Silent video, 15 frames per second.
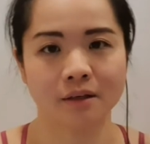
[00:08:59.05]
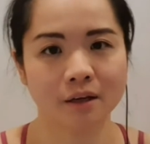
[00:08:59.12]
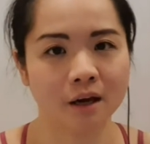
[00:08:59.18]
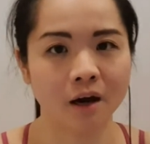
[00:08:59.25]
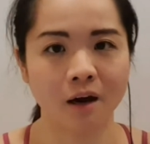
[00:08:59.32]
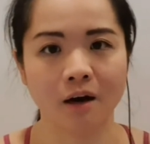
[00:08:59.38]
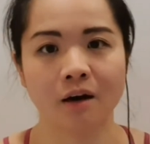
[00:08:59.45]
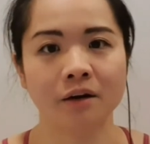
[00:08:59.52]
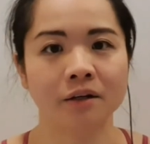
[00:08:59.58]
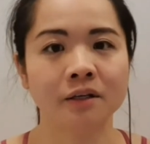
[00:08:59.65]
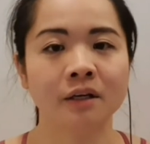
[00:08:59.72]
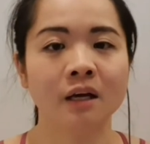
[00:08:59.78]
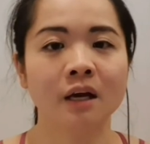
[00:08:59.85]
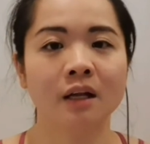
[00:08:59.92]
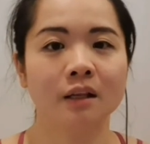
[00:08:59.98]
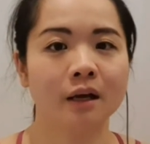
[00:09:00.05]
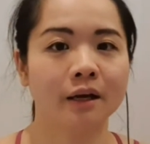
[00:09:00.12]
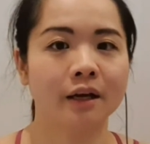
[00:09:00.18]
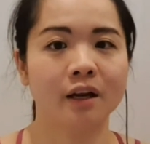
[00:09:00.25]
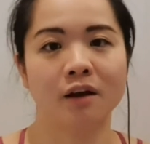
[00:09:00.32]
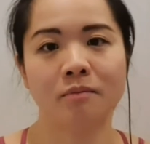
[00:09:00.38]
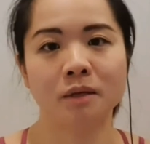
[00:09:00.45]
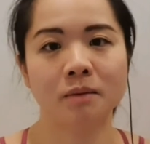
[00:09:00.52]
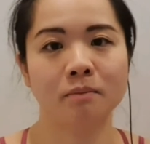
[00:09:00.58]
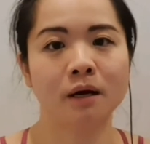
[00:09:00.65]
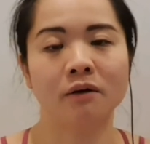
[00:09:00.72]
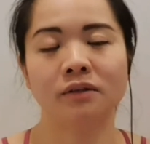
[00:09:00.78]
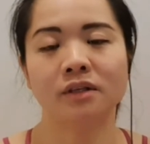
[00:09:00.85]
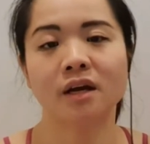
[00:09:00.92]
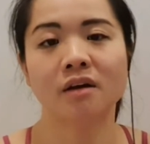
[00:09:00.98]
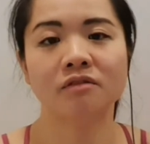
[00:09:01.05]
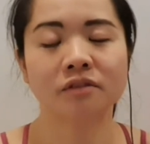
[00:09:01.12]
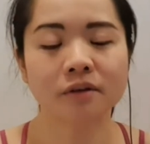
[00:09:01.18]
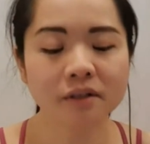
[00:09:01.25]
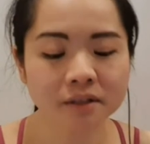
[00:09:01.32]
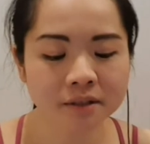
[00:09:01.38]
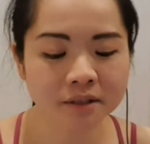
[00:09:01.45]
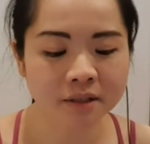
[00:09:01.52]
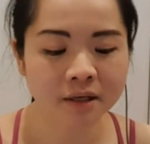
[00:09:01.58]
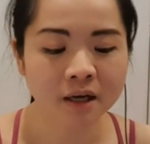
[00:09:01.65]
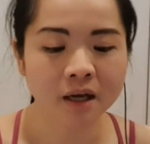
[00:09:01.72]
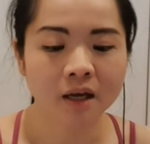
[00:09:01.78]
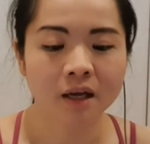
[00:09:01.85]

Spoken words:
hard like climbing Mount Everest.